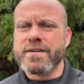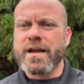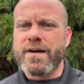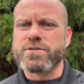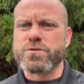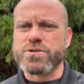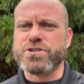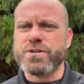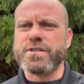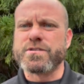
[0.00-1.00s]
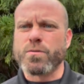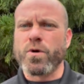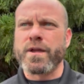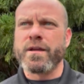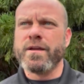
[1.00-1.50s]
have a school shooting this
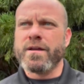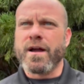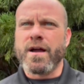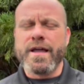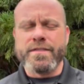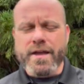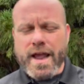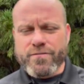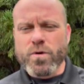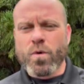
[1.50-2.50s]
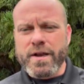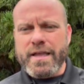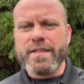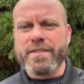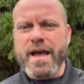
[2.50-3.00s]
morning and that everyone
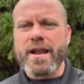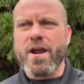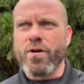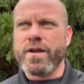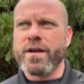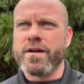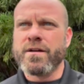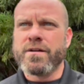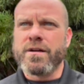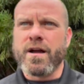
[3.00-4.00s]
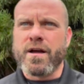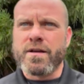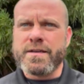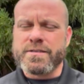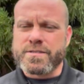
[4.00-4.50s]
in that area
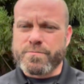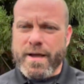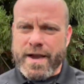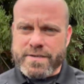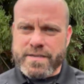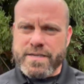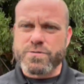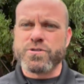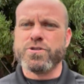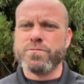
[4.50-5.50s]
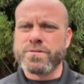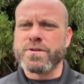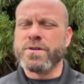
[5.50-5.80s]
has resumed